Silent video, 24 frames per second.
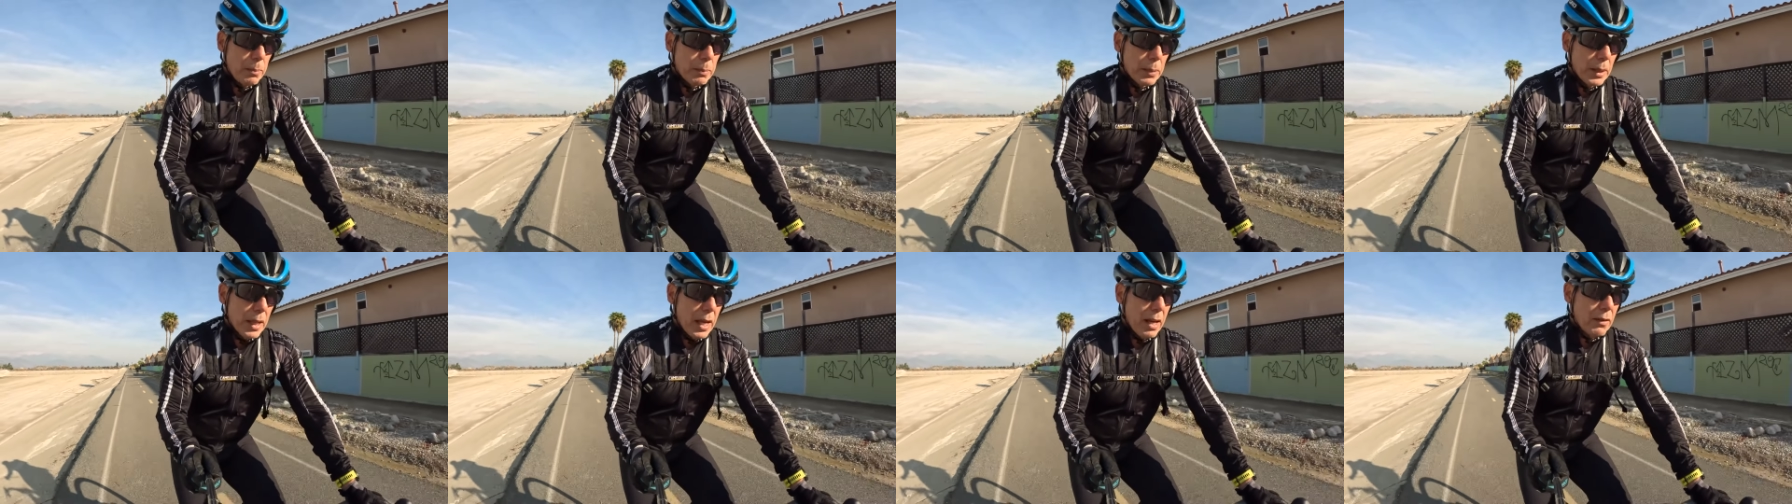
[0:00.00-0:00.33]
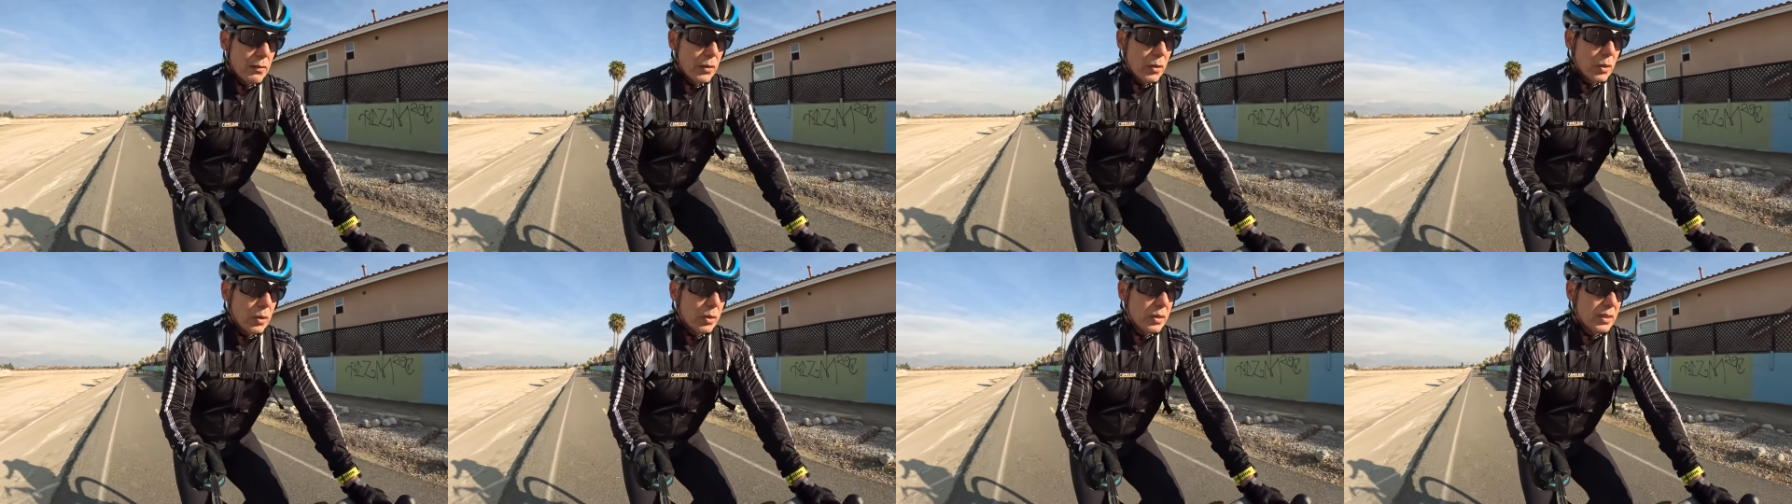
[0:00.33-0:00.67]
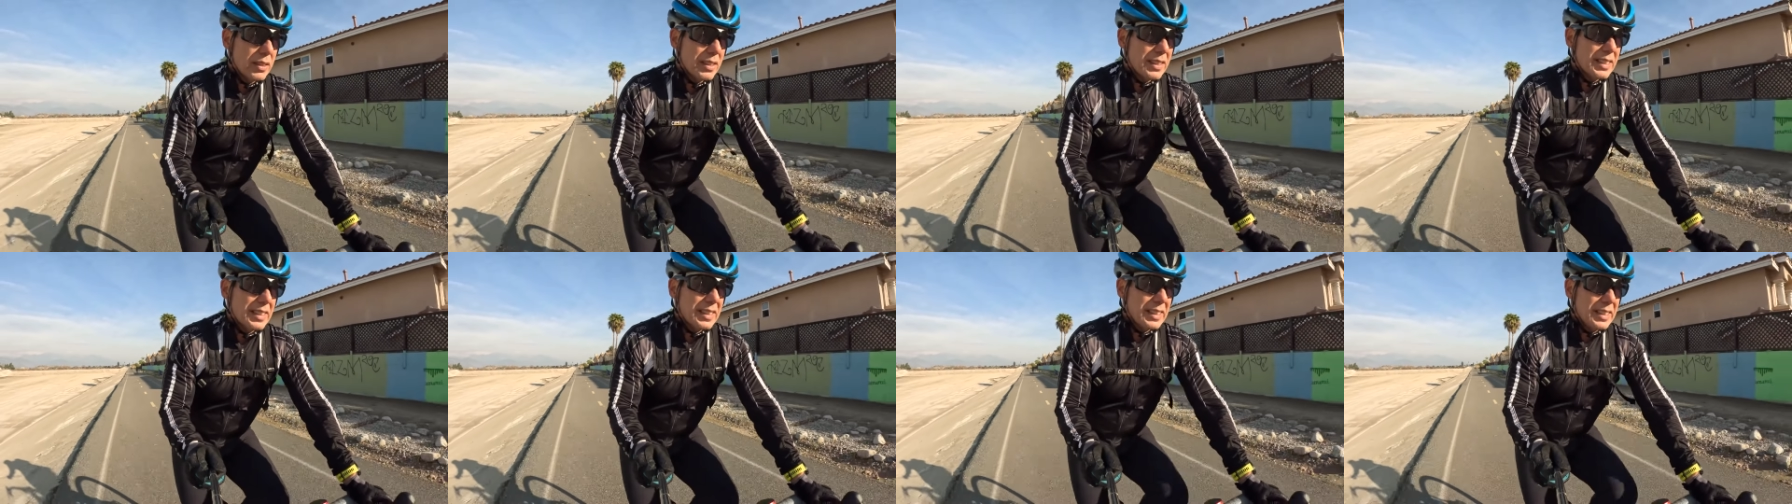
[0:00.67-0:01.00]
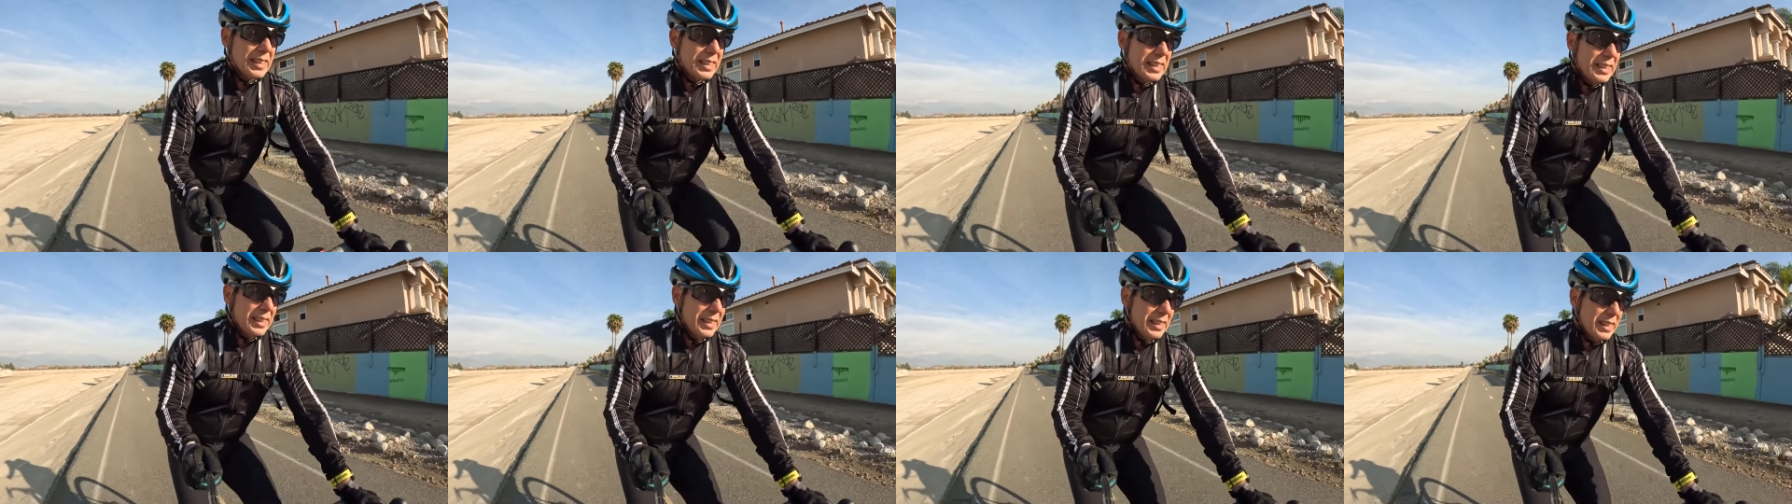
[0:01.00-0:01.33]
level
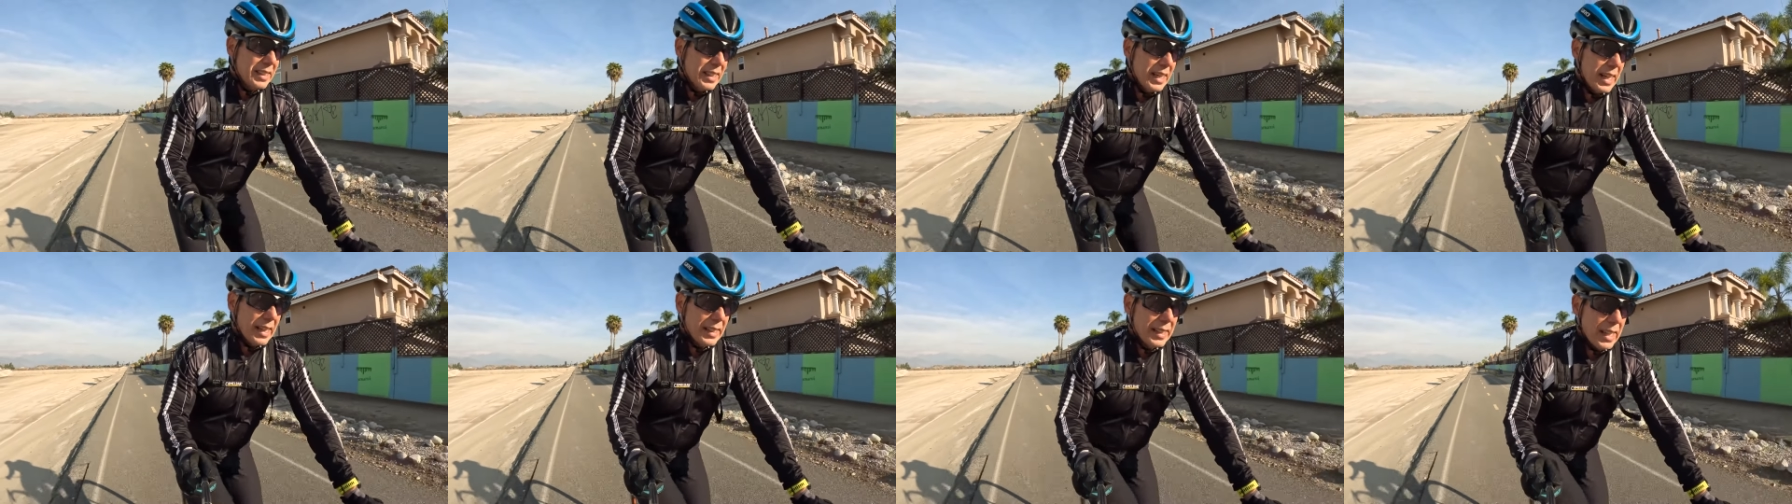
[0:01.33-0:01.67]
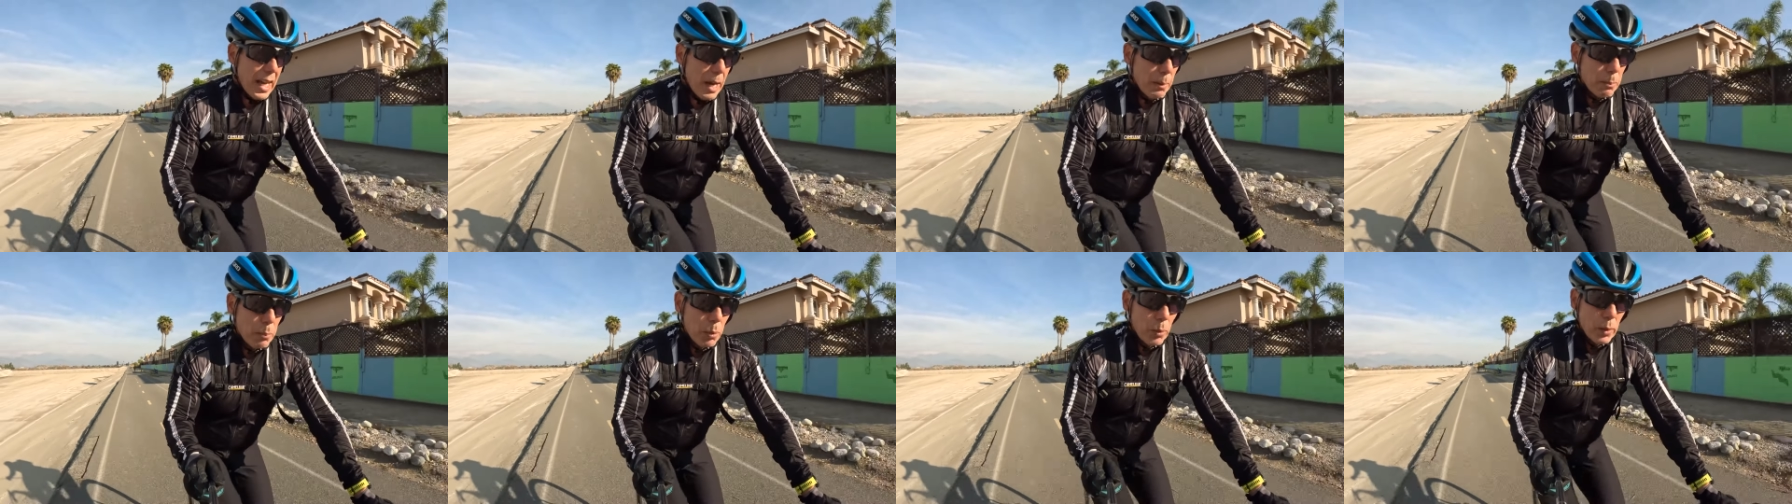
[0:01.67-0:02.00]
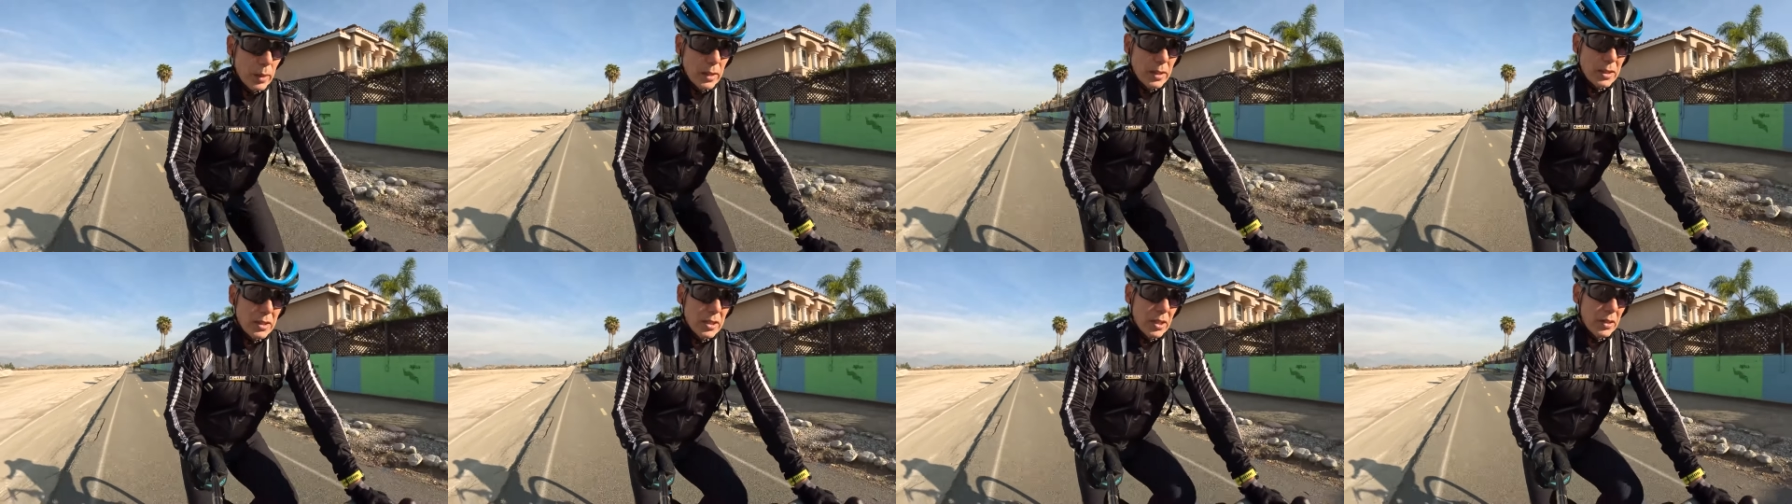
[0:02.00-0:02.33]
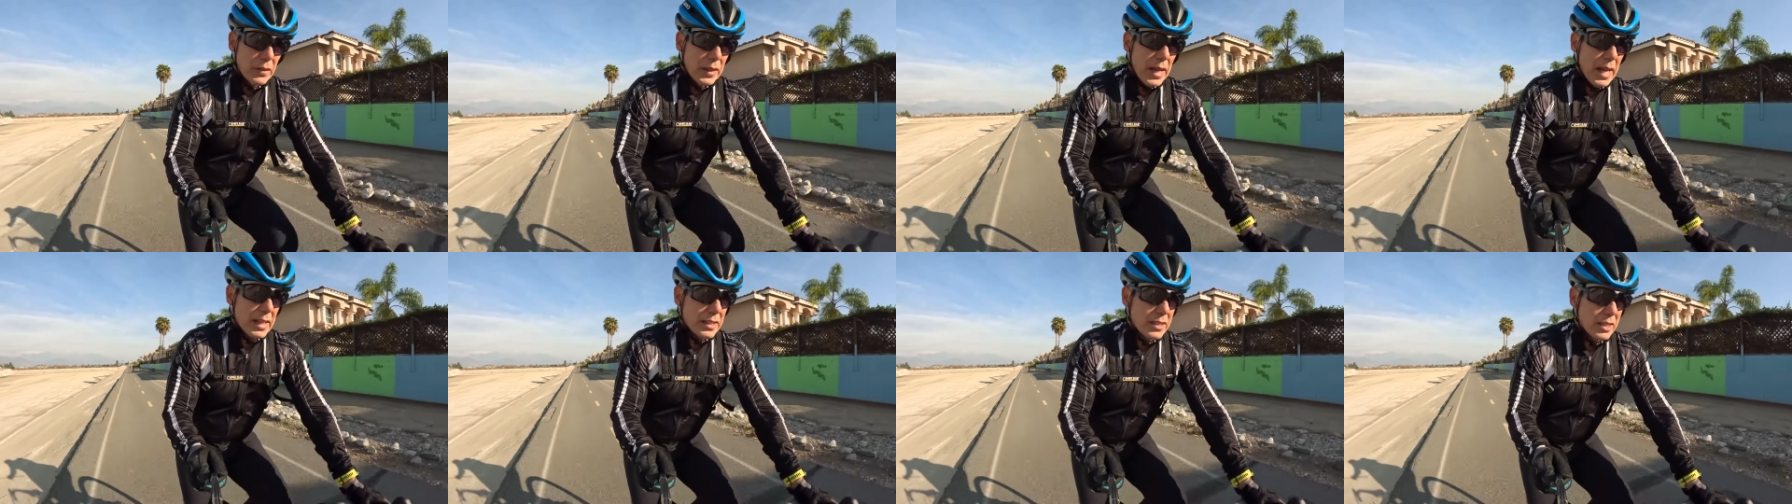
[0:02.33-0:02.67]
at that point so
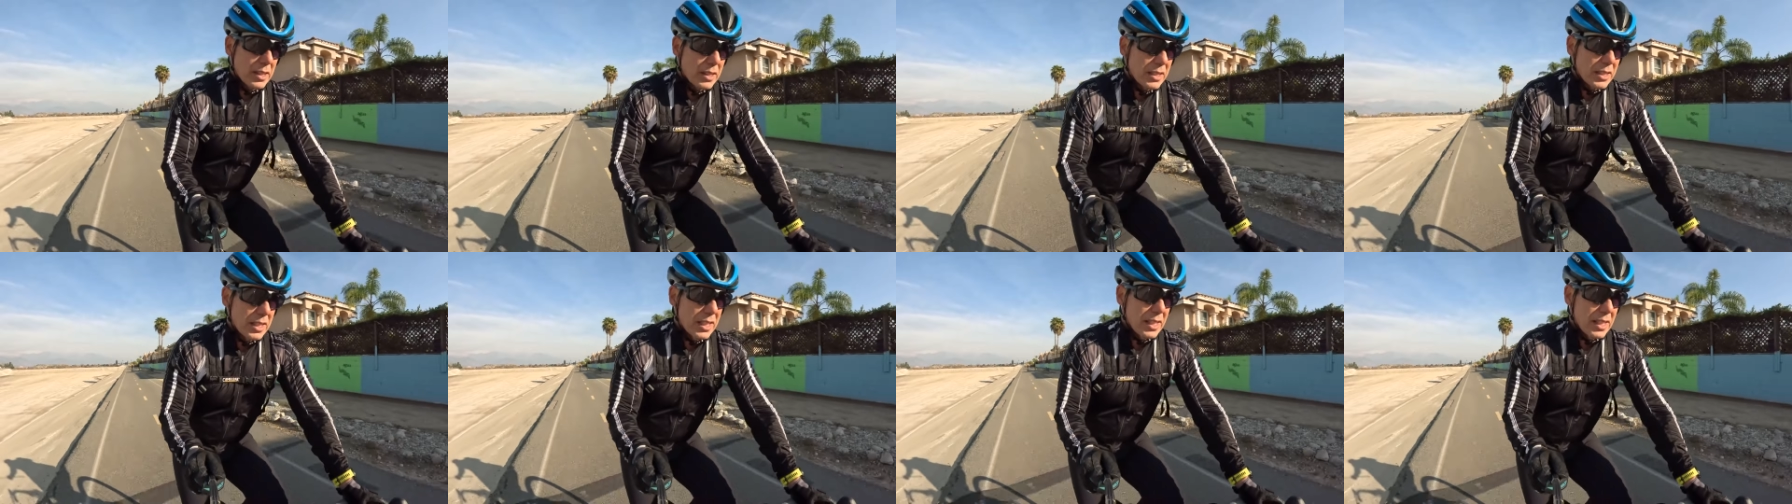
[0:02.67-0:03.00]
that just